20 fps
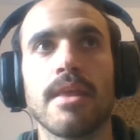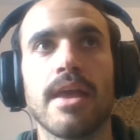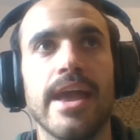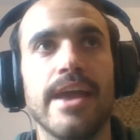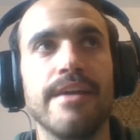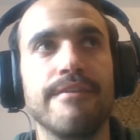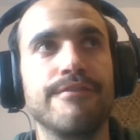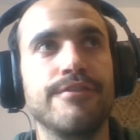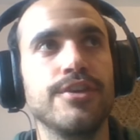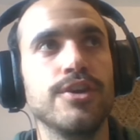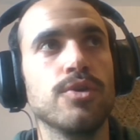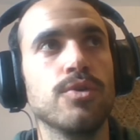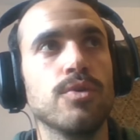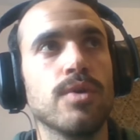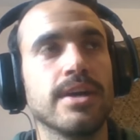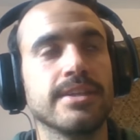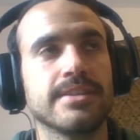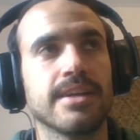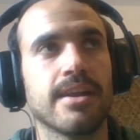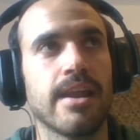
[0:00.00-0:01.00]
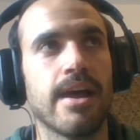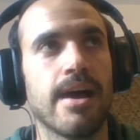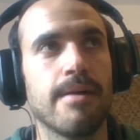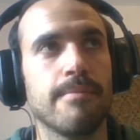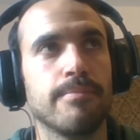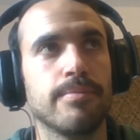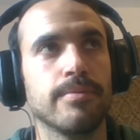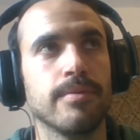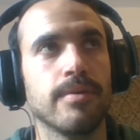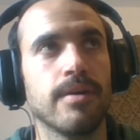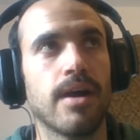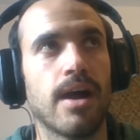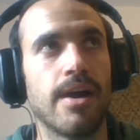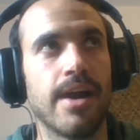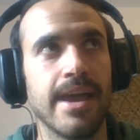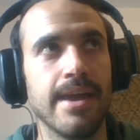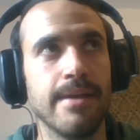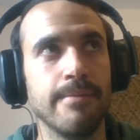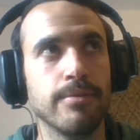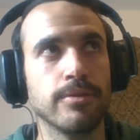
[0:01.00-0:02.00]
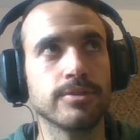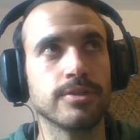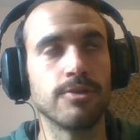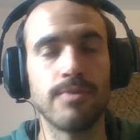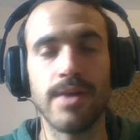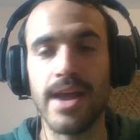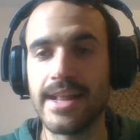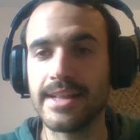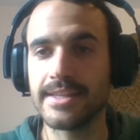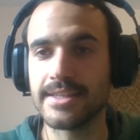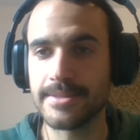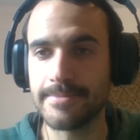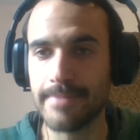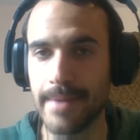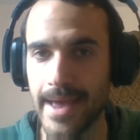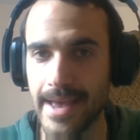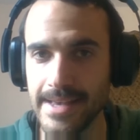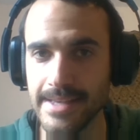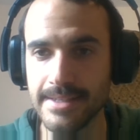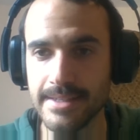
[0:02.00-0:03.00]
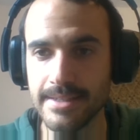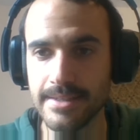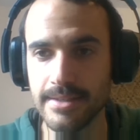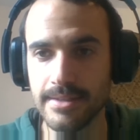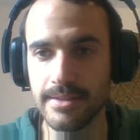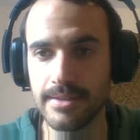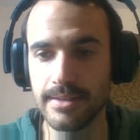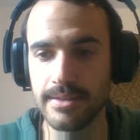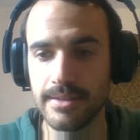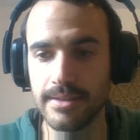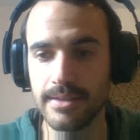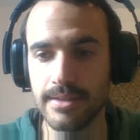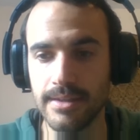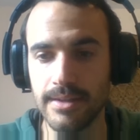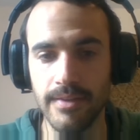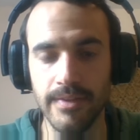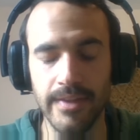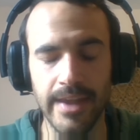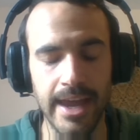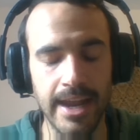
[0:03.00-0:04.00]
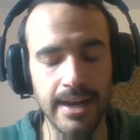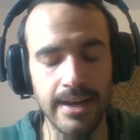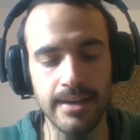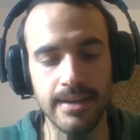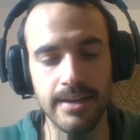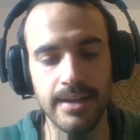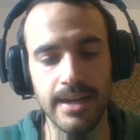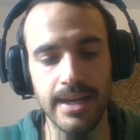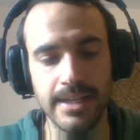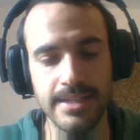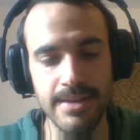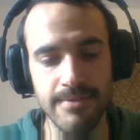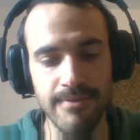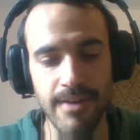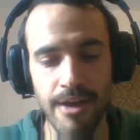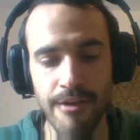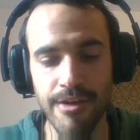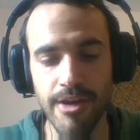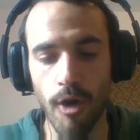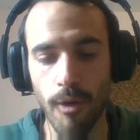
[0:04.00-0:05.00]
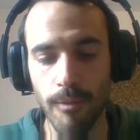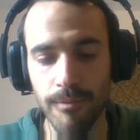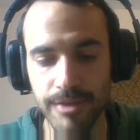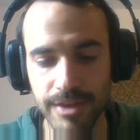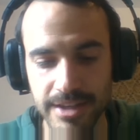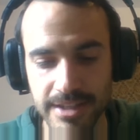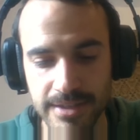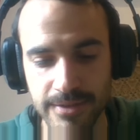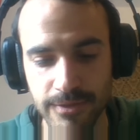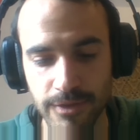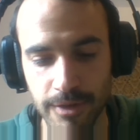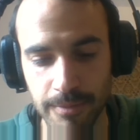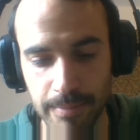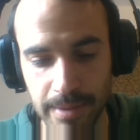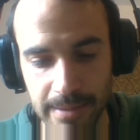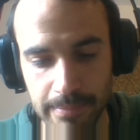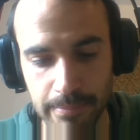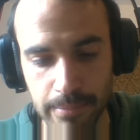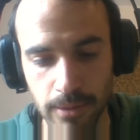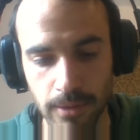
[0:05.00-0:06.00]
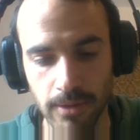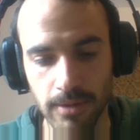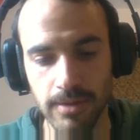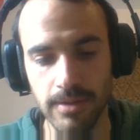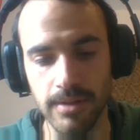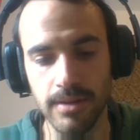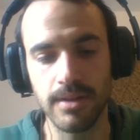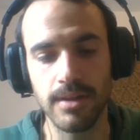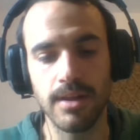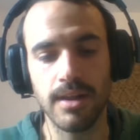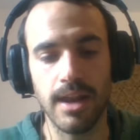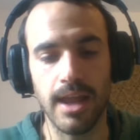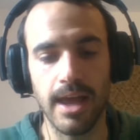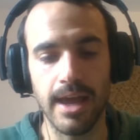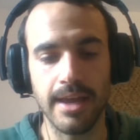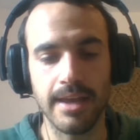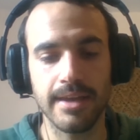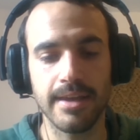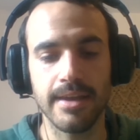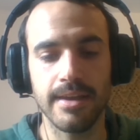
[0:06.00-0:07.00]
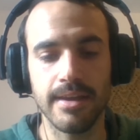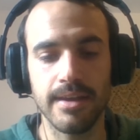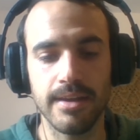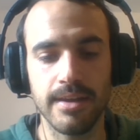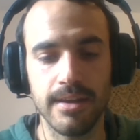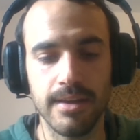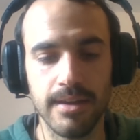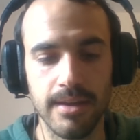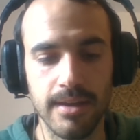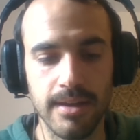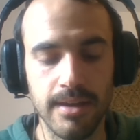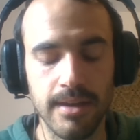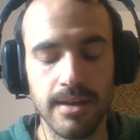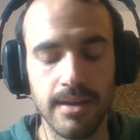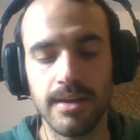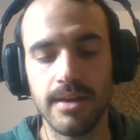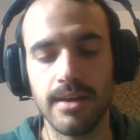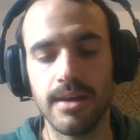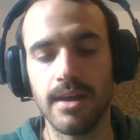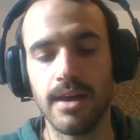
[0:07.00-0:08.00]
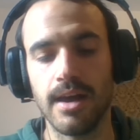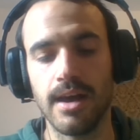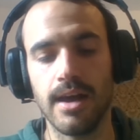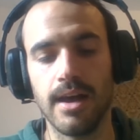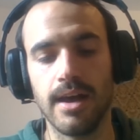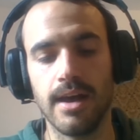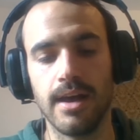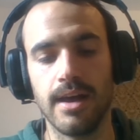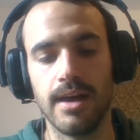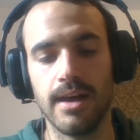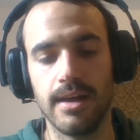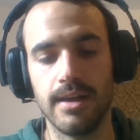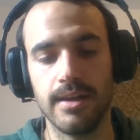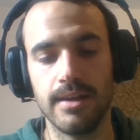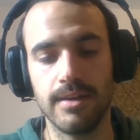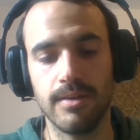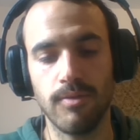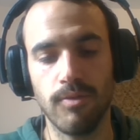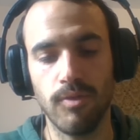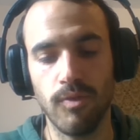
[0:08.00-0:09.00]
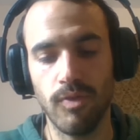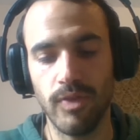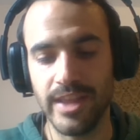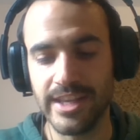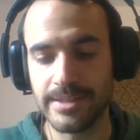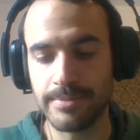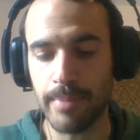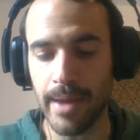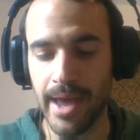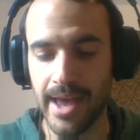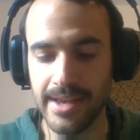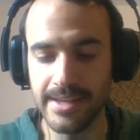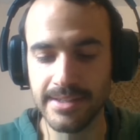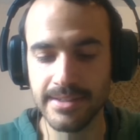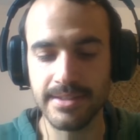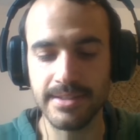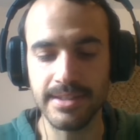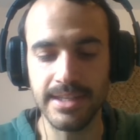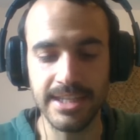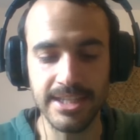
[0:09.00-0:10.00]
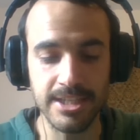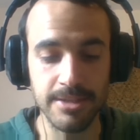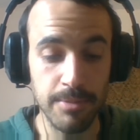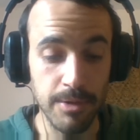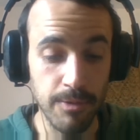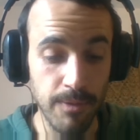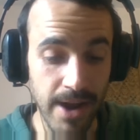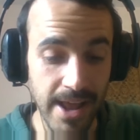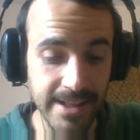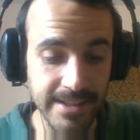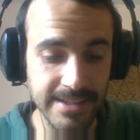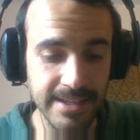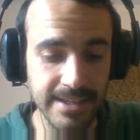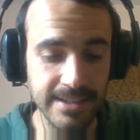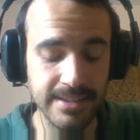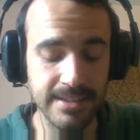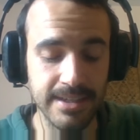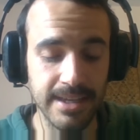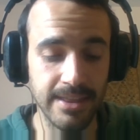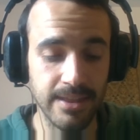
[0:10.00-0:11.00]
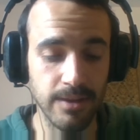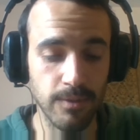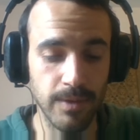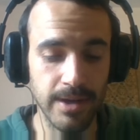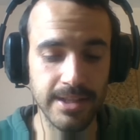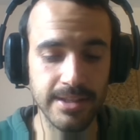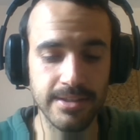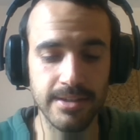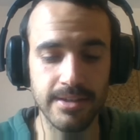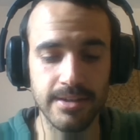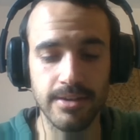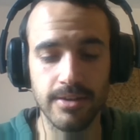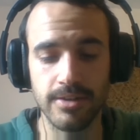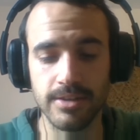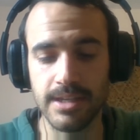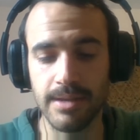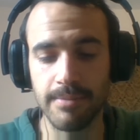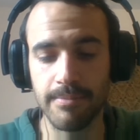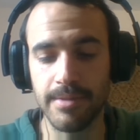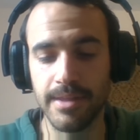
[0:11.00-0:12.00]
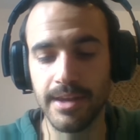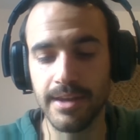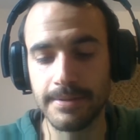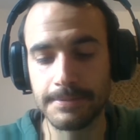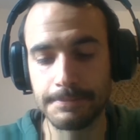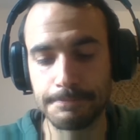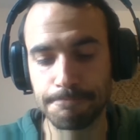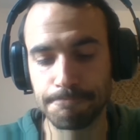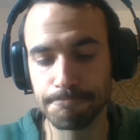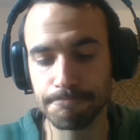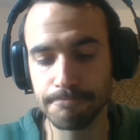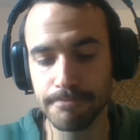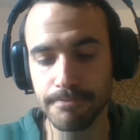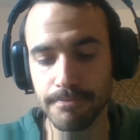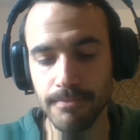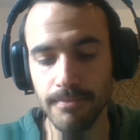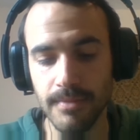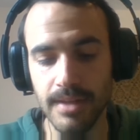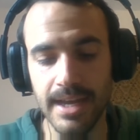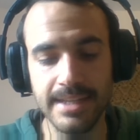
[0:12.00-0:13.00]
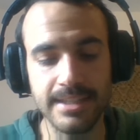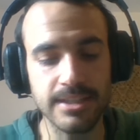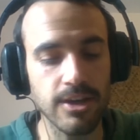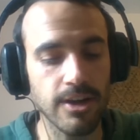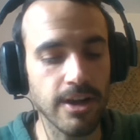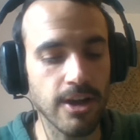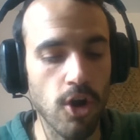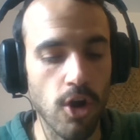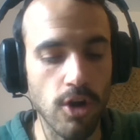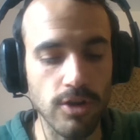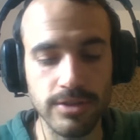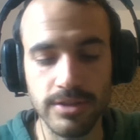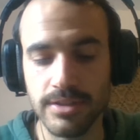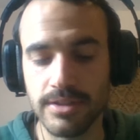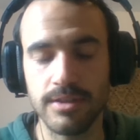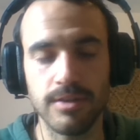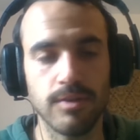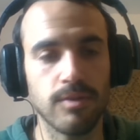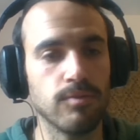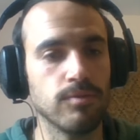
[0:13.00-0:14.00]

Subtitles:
if you as a club are able to rent a space, then it's very obvious for people, like, this space needs to be rented in the winter or something. It's going to cost